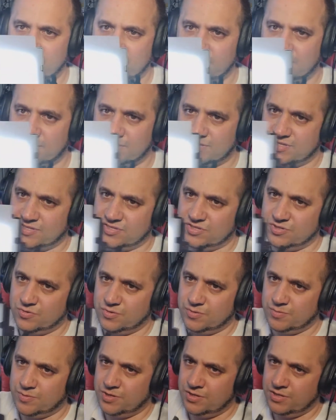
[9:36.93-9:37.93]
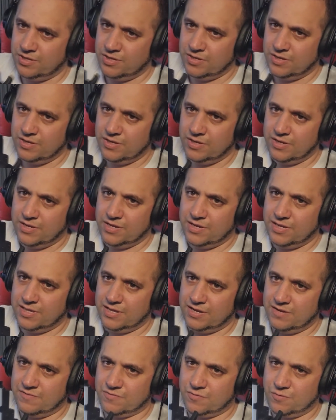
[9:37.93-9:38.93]
See, this is doable. And
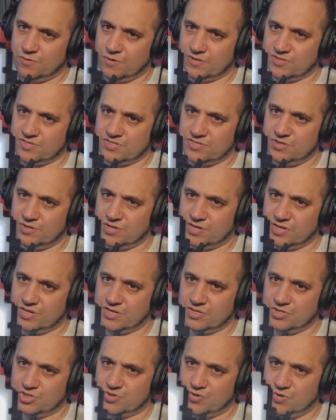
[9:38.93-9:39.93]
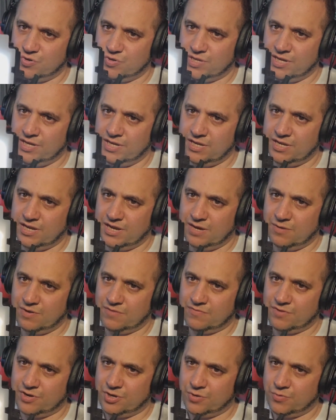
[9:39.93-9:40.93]
then, of course, you can control it
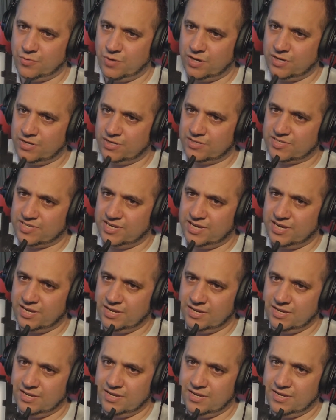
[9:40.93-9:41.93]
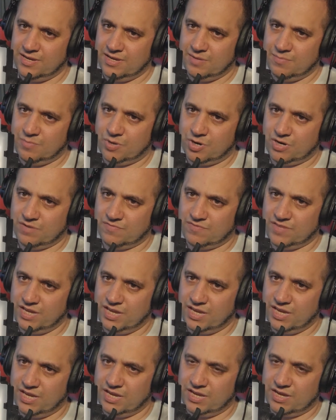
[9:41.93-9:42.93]
however you want. You see, part of
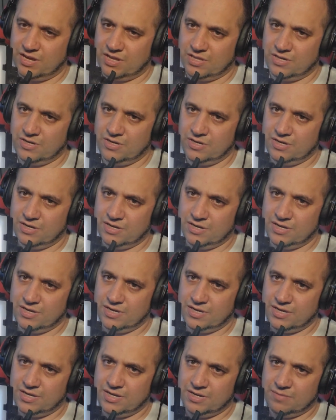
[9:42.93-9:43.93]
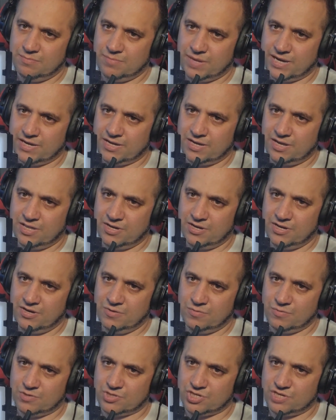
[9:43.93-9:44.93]
the color, bicolor,
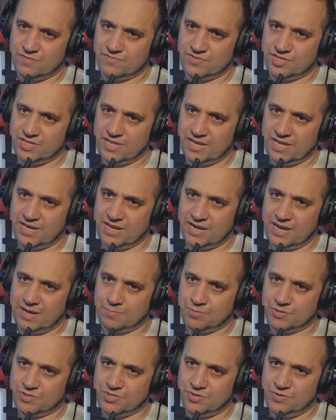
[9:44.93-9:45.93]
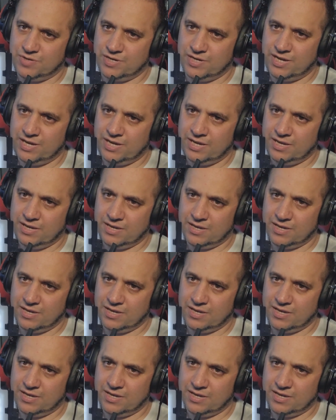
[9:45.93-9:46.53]
which gives you that opportunity.